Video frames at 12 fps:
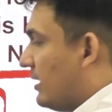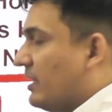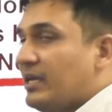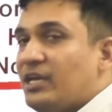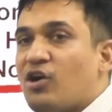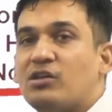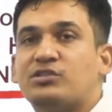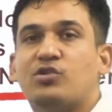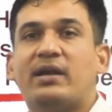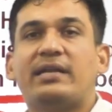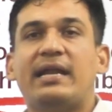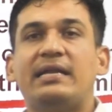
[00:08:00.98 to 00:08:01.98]
He
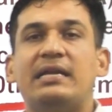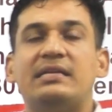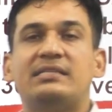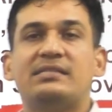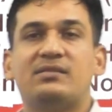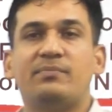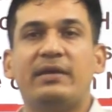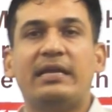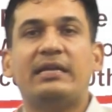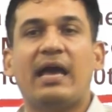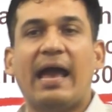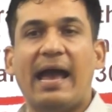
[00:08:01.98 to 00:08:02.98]
also attended this
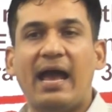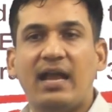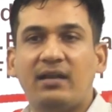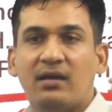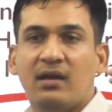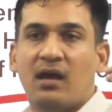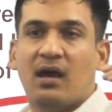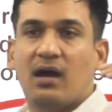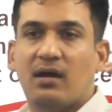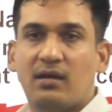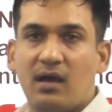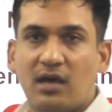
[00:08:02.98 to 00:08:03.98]
meet, and
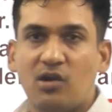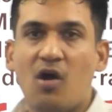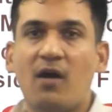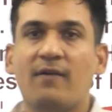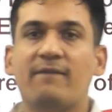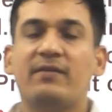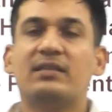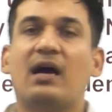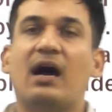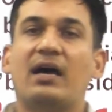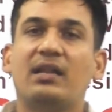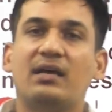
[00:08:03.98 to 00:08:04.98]
along with
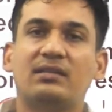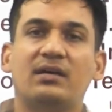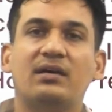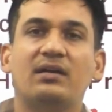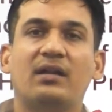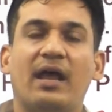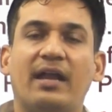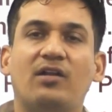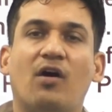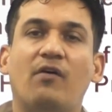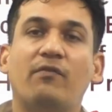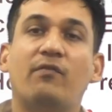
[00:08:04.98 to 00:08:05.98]
another
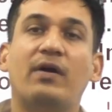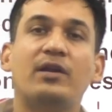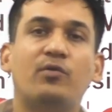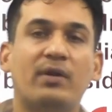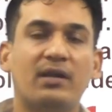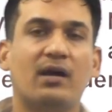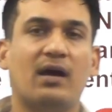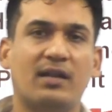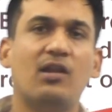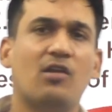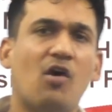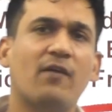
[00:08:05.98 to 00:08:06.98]

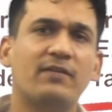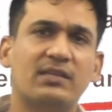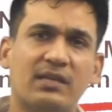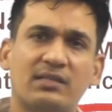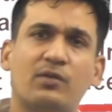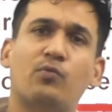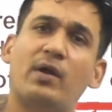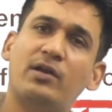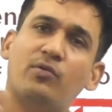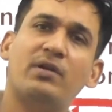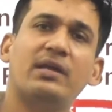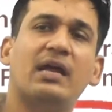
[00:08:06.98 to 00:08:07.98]

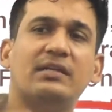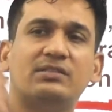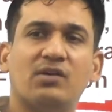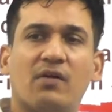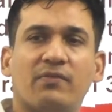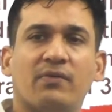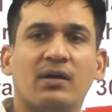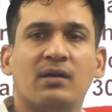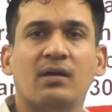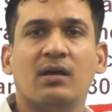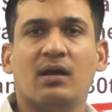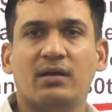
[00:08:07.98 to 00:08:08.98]
120 heads of
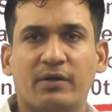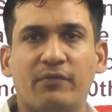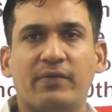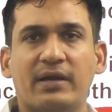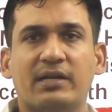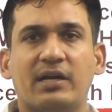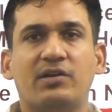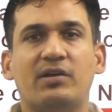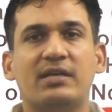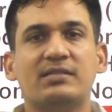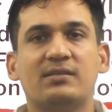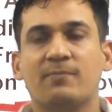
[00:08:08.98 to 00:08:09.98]
different
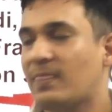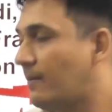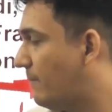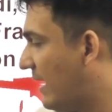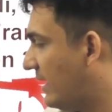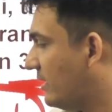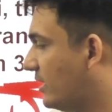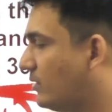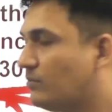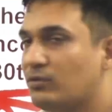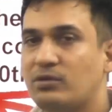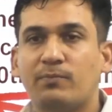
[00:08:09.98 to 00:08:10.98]
countries, Ban
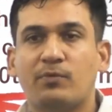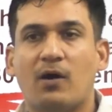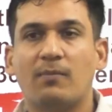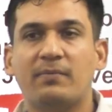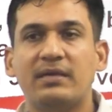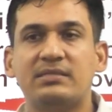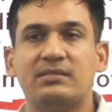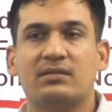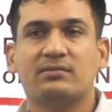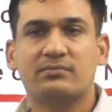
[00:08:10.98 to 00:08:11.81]
Ki-moon promised